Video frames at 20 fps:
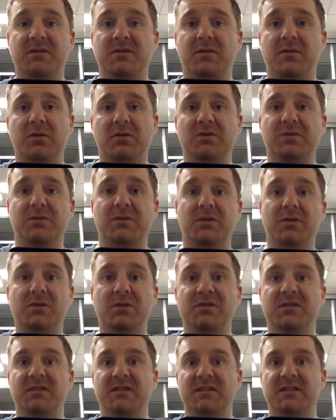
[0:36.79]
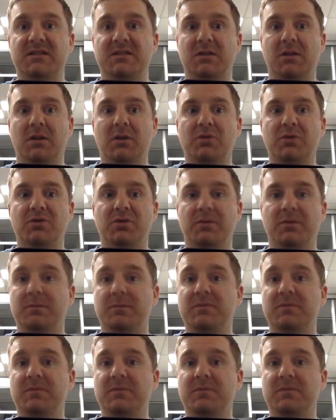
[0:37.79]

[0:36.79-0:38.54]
of course, we're using DigitalOcean,